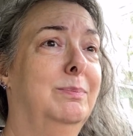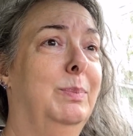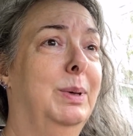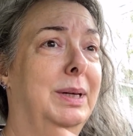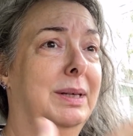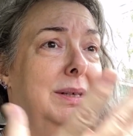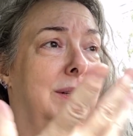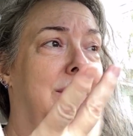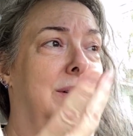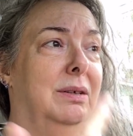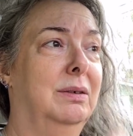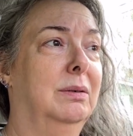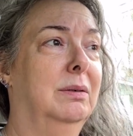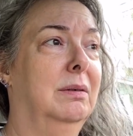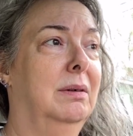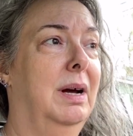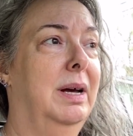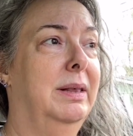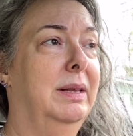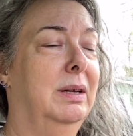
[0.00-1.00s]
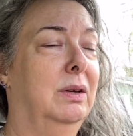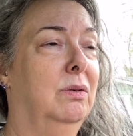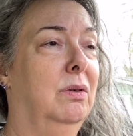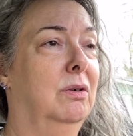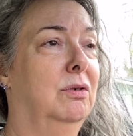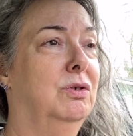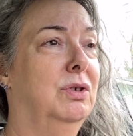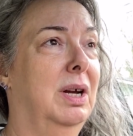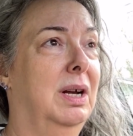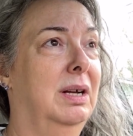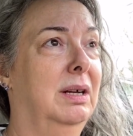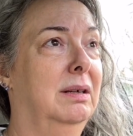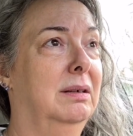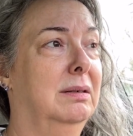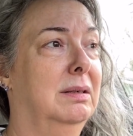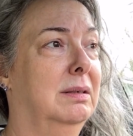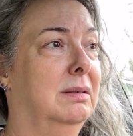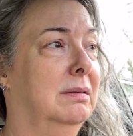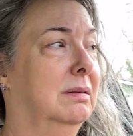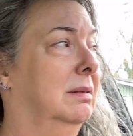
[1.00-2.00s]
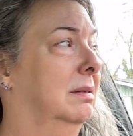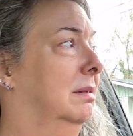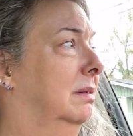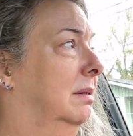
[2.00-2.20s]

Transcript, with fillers: But you know, I think crocheting's